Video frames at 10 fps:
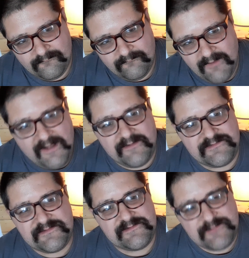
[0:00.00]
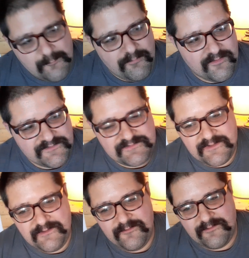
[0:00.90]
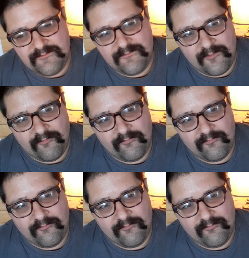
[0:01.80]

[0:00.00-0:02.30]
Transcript: And it's the simplest thing you can do.